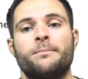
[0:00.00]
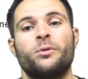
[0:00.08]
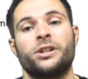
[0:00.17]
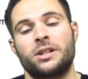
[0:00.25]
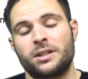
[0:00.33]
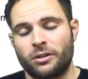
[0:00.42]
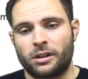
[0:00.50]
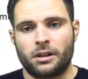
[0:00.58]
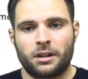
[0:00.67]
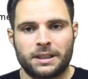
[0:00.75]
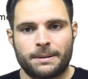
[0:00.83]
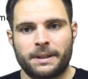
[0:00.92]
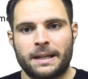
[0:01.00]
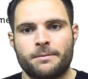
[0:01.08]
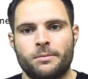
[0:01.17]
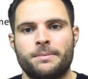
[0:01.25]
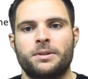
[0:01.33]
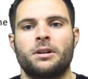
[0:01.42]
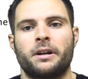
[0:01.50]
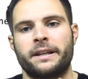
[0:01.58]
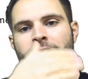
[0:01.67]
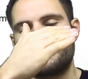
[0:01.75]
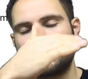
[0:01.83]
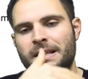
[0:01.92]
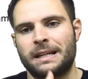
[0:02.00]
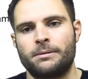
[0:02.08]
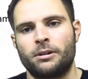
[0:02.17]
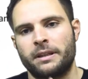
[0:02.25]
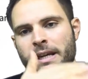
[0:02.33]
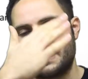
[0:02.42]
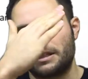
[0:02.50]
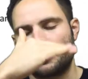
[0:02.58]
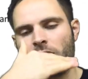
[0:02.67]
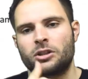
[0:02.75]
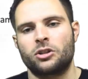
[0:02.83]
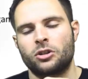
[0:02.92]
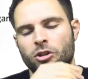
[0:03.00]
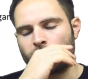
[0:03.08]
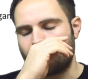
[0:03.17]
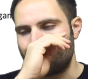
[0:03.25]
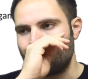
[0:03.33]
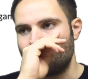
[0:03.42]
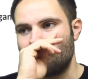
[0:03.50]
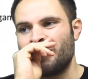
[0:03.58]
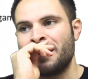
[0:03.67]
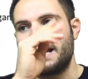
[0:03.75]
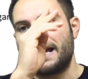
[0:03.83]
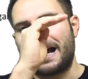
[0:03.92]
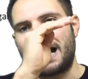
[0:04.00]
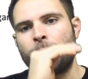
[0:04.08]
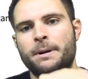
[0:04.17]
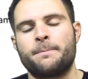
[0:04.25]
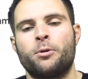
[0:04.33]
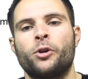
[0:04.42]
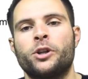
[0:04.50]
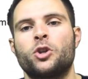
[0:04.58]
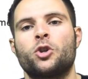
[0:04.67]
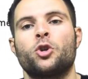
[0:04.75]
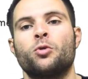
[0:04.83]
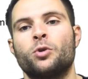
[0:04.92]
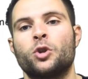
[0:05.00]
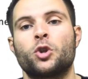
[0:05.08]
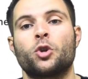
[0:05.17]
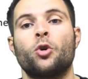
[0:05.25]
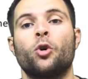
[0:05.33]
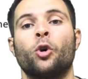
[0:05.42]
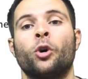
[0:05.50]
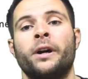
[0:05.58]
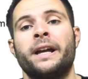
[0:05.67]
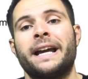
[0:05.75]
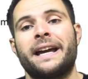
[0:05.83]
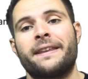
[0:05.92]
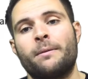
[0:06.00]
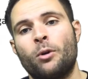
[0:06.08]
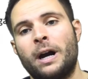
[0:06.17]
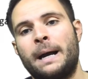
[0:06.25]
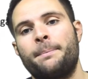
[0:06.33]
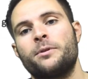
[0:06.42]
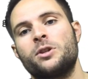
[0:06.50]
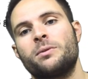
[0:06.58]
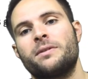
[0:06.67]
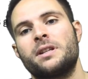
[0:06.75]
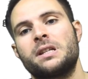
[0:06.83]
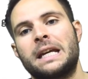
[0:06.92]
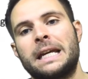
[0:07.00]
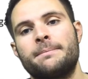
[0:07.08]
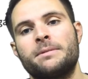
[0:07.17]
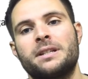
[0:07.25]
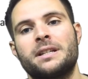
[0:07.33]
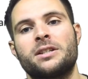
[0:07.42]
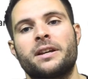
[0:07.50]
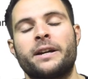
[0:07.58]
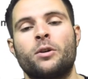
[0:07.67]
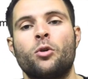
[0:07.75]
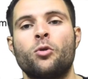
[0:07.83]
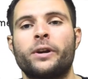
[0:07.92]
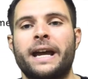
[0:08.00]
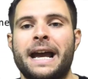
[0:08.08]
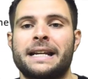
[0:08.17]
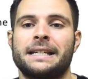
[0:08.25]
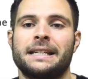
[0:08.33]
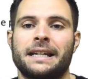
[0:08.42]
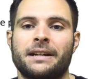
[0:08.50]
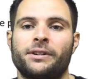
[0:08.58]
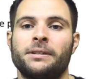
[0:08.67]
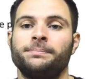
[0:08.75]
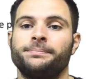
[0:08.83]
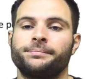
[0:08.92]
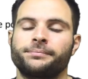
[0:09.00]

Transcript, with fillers: which is on the Glasshammer Gaming website. There is a table on there to show you how many points you would score. And then what happens with the teams is they all get added together,